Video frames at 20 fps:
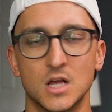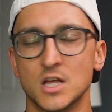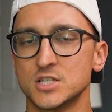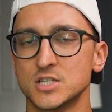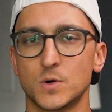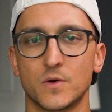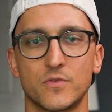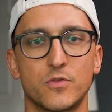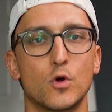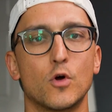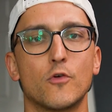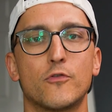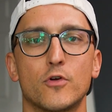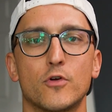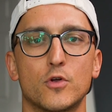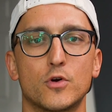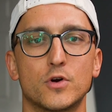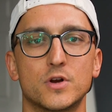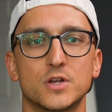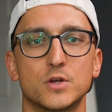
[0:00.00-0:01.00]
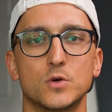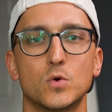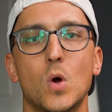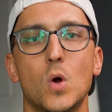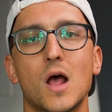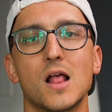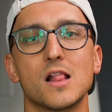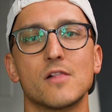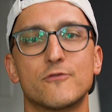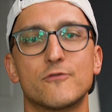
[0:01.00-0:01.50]
So with no further
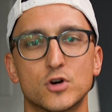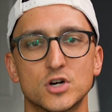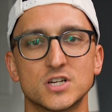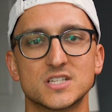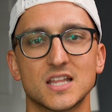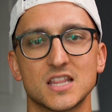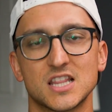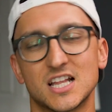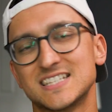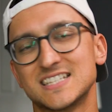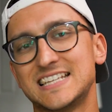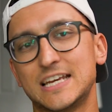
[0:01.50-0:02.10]
ado, first let's